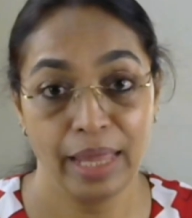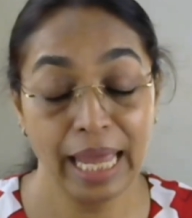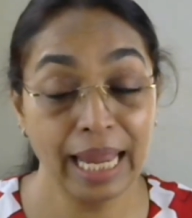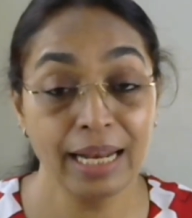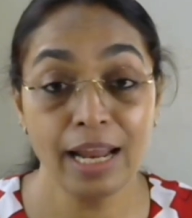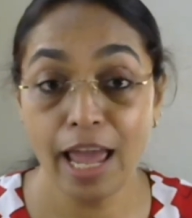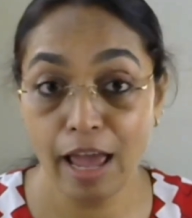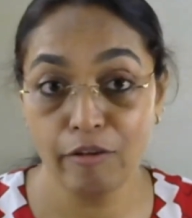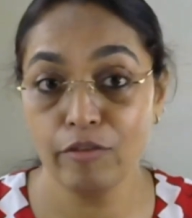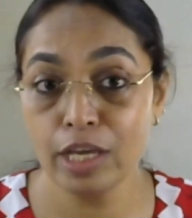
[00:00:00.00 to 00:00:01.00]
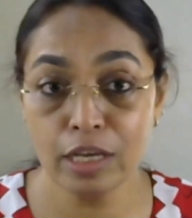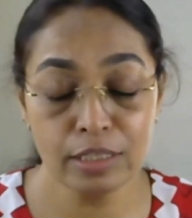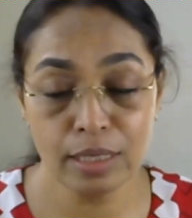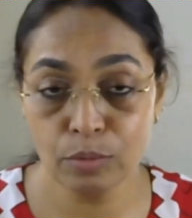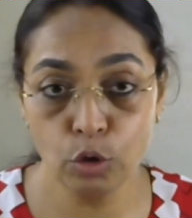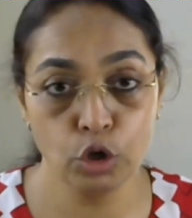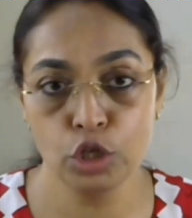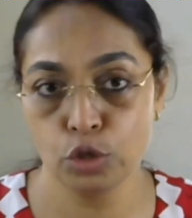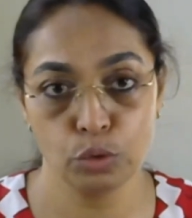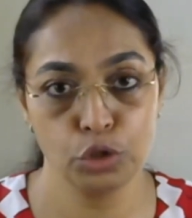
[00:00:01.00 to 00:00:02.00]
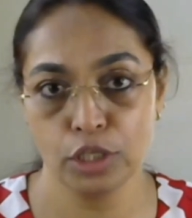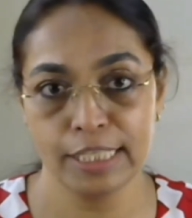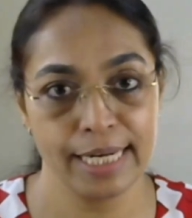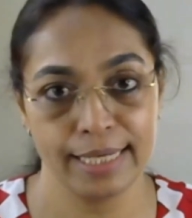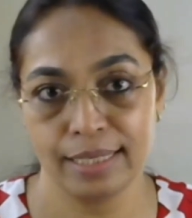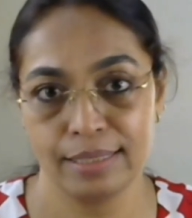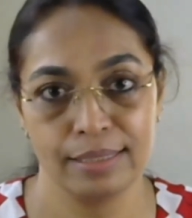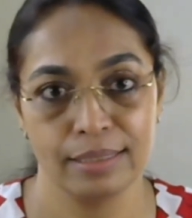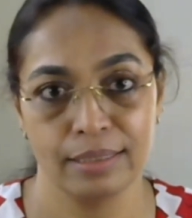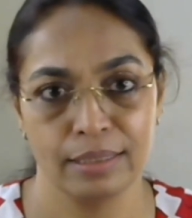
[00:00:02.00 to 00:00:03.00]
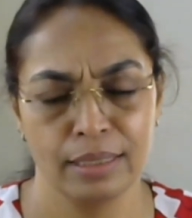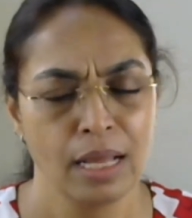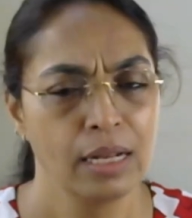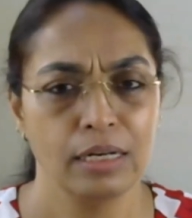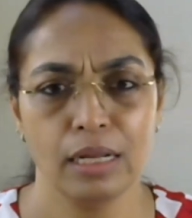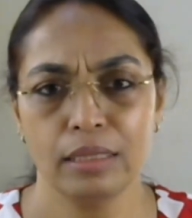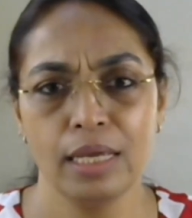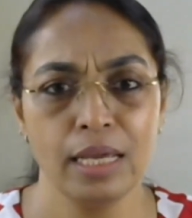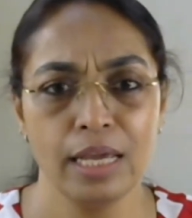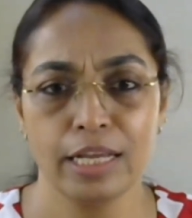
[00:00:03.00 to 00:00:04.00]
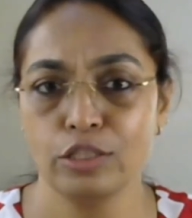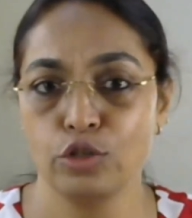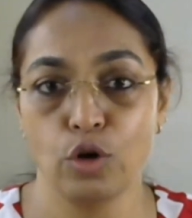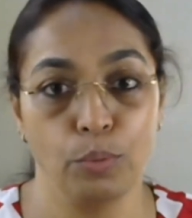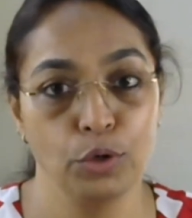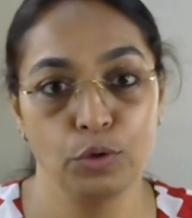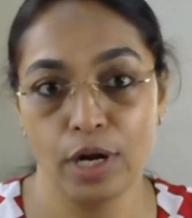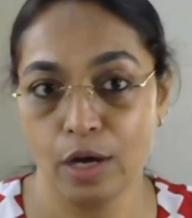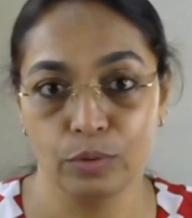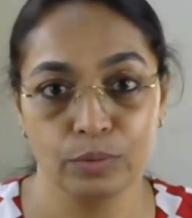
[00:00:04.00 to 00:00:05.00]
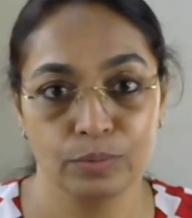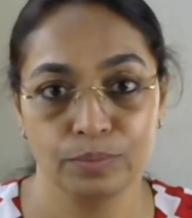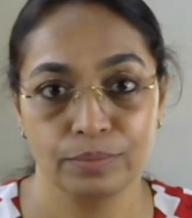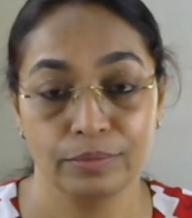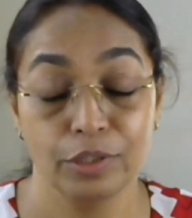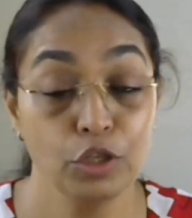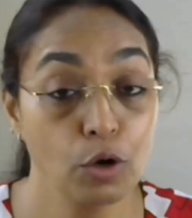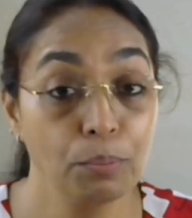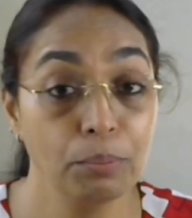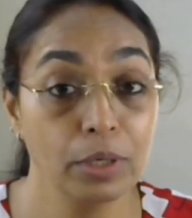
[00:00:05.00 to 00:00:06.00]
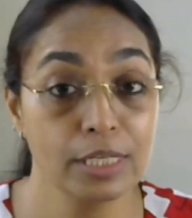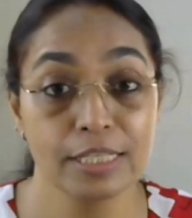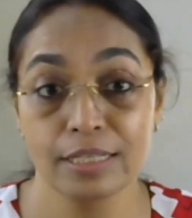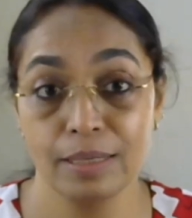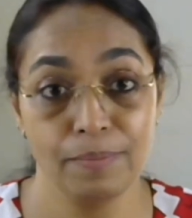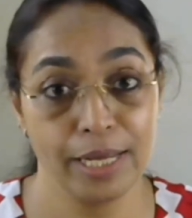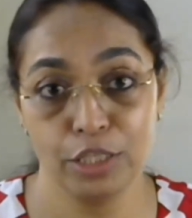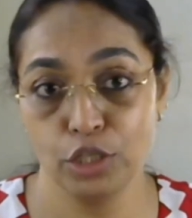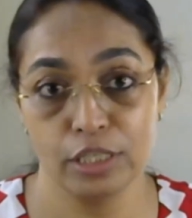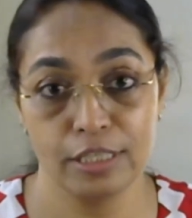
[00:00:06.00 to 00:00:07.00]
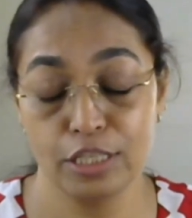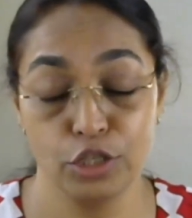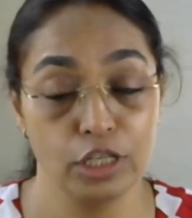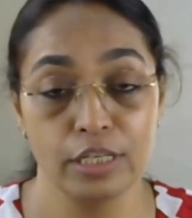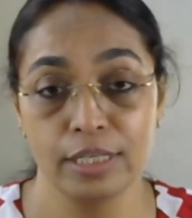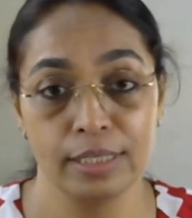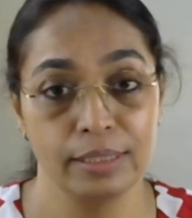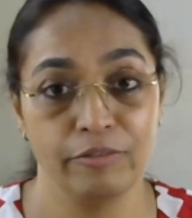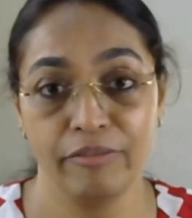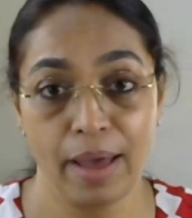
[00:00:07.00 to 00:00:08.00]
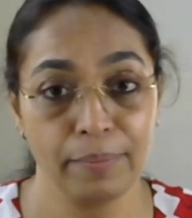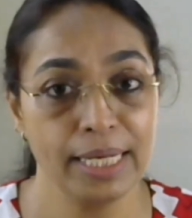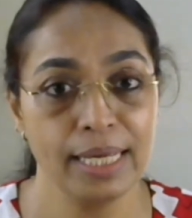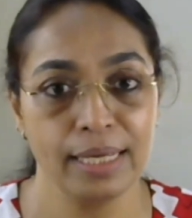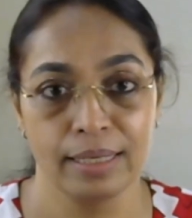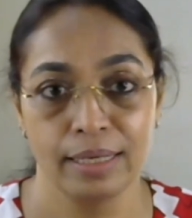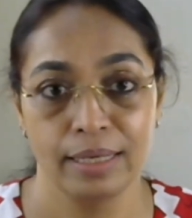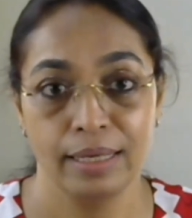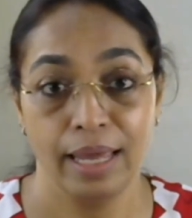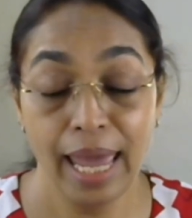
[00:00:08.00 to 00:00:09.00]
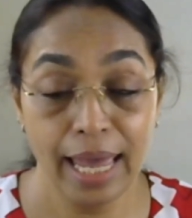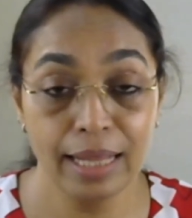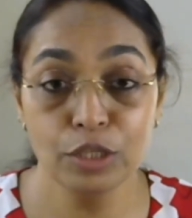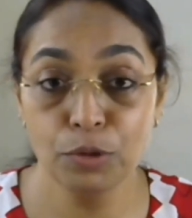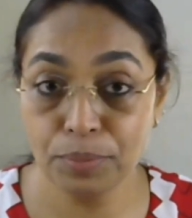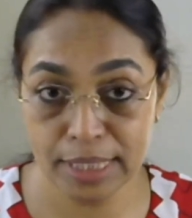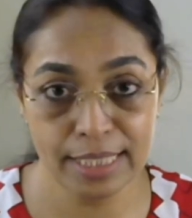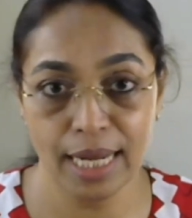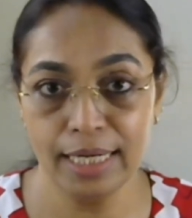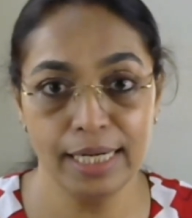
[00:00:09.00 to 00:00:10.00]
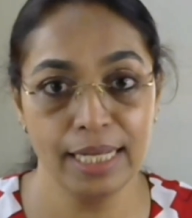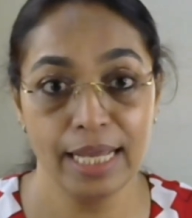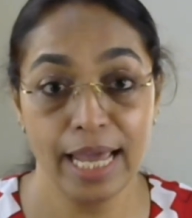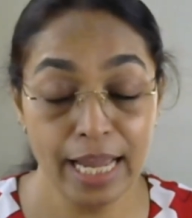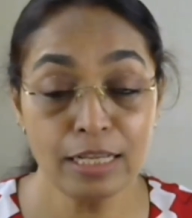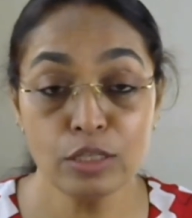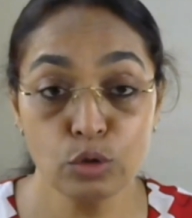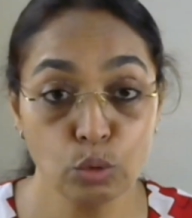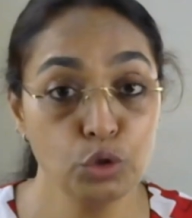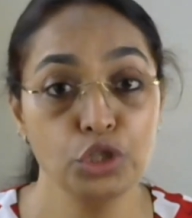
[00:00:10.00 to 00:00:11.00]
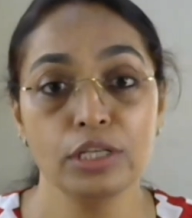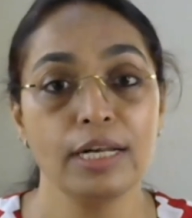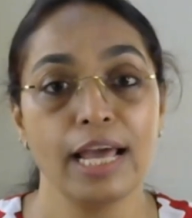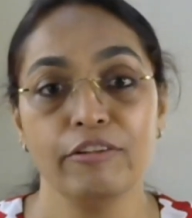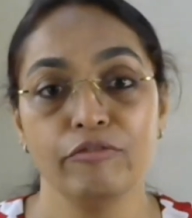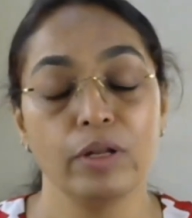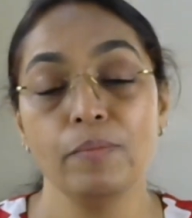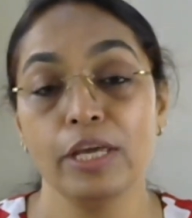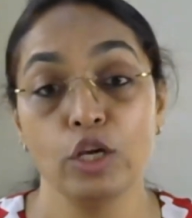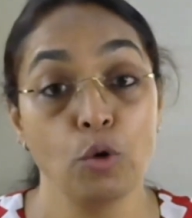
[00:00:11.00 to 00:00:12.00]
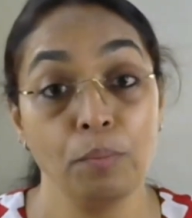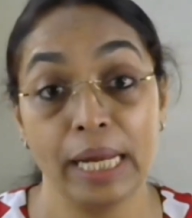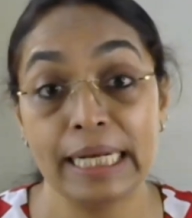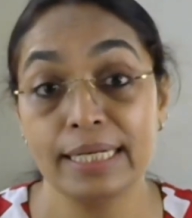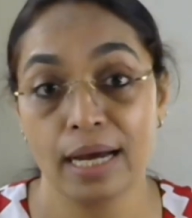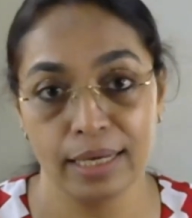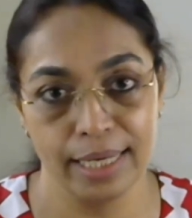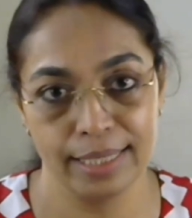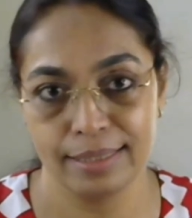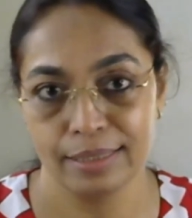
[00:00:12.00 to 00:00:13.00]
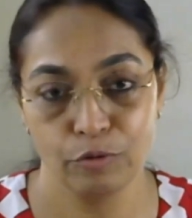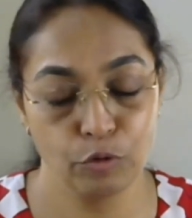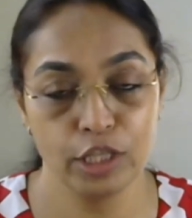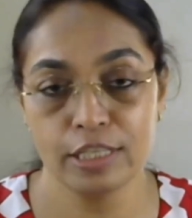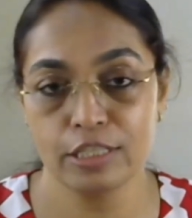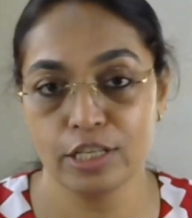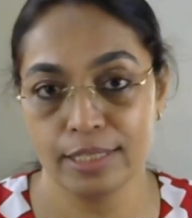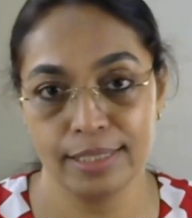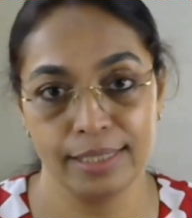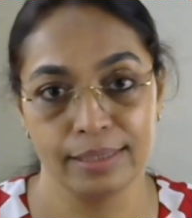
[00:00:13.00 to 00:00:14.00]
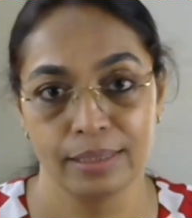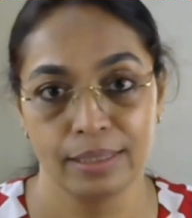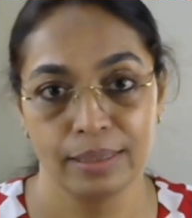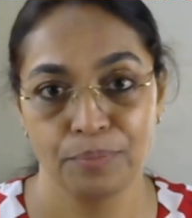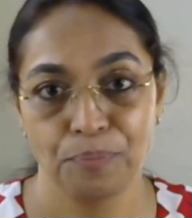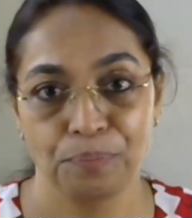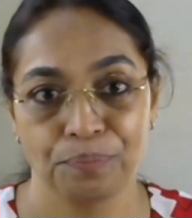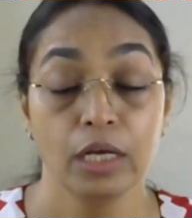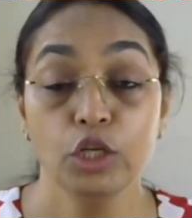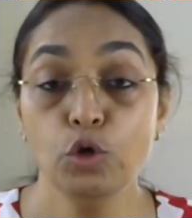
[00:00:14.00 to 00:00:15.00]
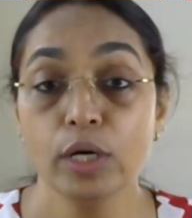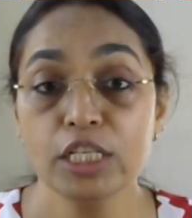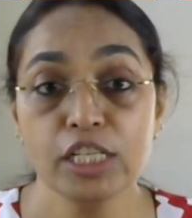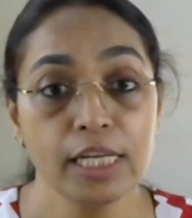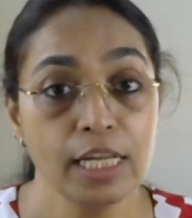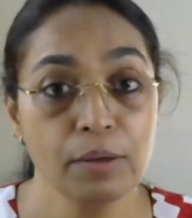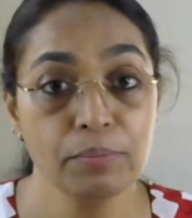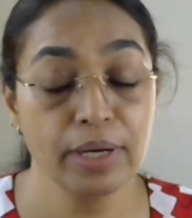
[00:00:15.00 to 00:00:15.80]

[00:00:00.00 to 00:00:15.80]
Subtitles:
and having some good social status. Nothing can stop you now. Your personal pleasures, children, family, health, personality and social life will be your main target with this transit. You are shining